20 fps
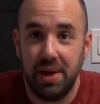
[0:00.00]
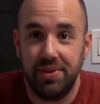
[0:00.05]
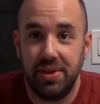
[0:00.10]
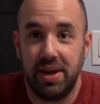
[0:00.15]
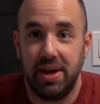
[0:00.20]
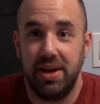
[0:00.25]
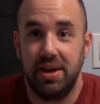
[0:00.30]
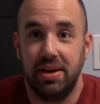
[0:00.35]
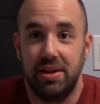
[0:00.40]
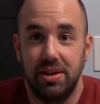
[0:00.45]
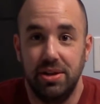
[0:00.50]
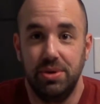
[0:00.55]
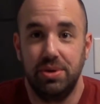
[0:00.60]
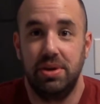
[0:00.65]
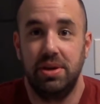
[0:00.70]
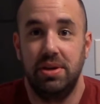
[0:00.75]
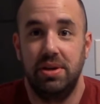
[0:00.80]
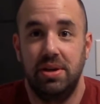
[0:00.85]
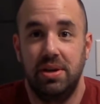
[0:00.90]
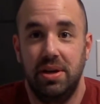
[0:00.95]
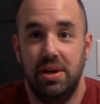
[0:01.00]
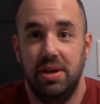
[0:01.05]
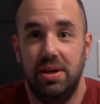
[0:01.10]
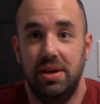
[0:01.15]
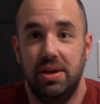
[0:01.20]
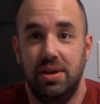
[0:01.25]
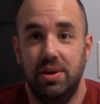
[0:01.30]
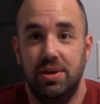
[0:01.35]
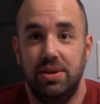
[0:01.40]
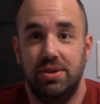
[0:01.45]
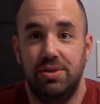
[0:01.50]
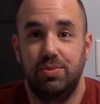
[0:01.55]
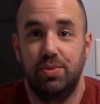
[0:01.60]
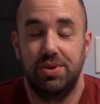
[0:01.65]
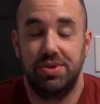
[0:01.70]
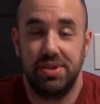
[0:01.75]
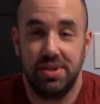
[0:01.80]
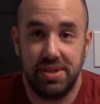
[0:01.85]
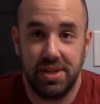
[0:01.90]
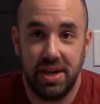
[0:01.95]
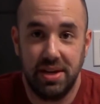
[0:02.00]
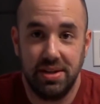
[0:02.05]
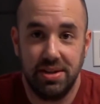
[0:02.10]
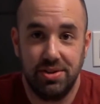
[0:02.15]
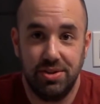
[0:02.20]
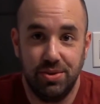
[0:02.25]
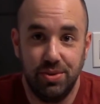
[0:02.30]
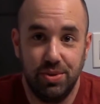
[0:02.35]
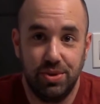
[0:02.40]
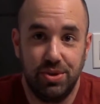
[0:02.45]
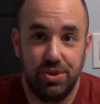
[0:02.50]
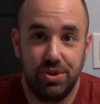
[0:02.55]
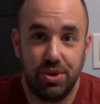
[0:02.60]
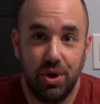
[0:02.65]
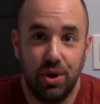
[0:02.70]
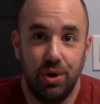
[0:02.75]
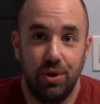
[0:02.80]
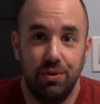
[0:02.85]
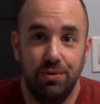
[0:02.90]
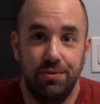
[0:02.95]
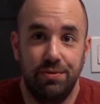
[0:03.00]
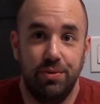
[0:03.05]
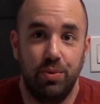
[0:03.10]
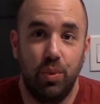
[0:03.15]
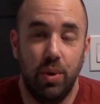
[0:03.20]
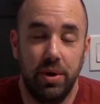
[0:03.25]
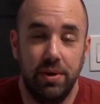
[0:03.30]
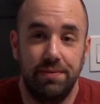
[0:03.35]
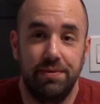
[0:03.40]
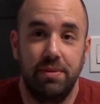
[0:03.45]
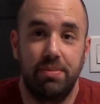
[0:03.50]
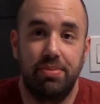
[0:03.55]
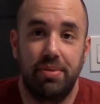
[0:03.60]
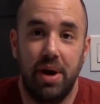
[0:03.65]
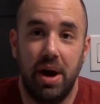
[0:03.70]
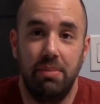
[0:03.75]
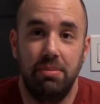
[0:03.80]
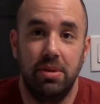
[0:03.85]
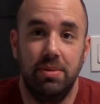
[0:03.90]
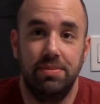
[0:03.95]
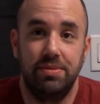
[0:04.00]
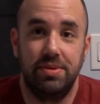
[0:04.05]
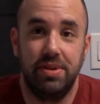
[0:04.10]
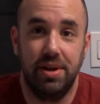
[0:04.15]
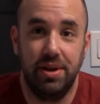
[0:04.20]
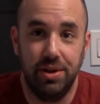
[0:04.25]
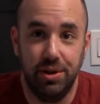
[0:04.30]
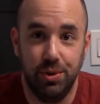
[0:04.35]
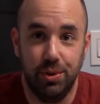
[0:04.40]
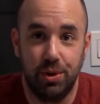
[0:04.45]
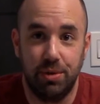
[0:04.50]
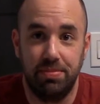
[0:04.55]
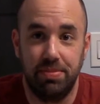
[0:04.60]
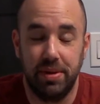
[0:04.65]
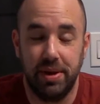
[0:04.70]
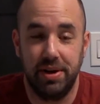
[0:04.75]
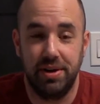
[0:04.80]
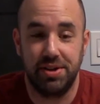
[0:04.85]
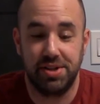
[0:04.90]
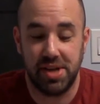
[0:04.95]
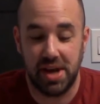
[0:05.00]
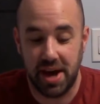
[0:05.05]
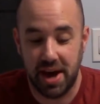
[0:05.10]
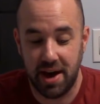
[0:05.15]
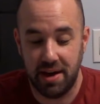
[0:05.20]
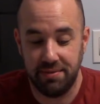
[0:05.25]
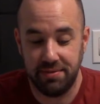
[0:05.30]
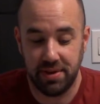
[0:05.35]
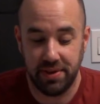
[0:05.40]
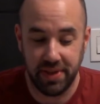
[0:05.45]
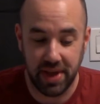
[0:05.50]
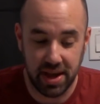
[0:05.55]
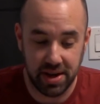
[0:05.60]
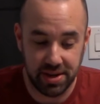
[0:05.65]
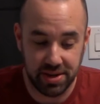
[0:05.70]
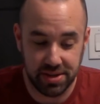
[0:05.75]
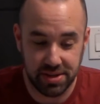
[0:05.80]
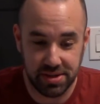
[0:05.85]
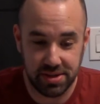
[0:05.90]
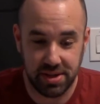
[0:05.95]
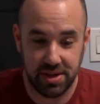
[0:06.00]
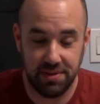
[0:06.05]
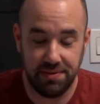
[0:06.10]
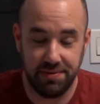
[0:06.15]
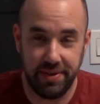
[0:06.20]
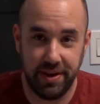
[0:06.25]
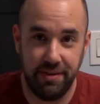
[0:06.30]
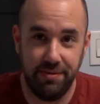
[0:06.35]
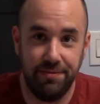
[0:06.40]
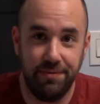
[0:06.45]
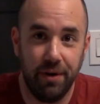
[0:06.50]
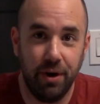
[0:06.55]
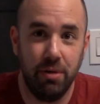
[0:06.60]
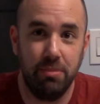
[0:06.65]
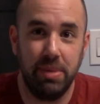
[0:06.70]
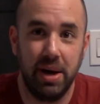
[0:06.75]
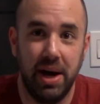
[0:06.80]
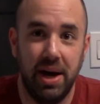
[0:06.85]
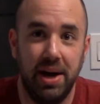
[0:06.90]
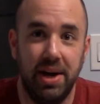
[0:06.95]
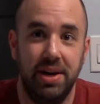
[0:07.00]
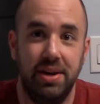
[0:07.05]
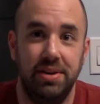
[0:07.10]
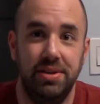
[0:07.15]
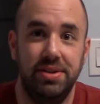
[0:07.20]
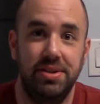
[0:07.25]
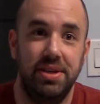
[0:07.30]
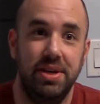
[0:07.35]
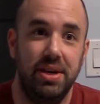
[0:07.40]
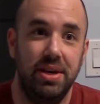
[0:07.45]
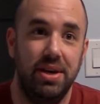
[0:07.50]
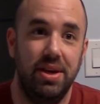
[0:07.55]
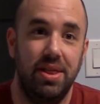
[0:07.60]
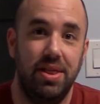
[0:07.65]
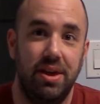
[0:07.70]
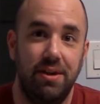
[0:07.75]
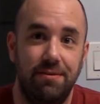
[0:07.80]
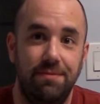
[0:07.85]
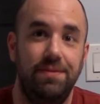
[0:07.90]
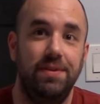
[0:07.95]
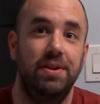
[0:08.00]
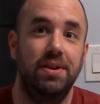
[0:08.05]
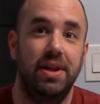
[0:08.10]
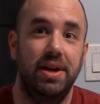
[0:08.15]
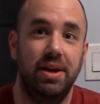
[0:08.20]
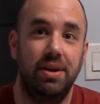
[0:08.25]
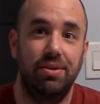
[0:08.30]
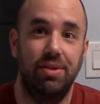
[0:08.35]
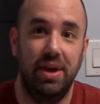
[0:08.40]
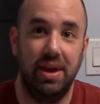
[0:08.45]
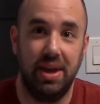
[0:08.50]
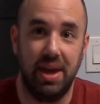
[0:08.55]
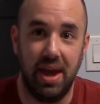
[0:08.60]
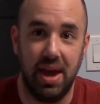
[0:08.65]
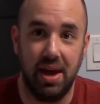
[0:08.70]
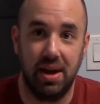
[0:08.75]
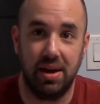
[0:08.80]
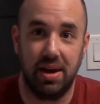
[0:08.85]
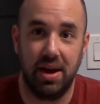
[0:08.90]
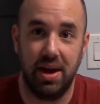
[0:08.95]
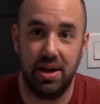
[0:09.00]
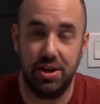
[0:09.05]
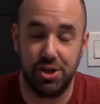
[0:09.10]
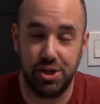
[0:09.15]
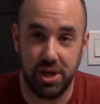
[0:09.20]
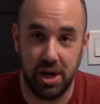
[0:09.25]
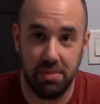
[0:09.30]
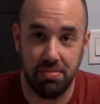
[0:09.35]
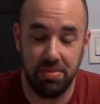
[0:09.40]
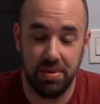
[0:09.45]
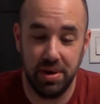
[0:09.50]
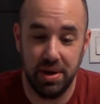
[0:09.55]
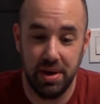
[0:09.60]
that I included was intended to solve one of the problems that newer players have, and that is if they fall behind, they feel like they can't catch up.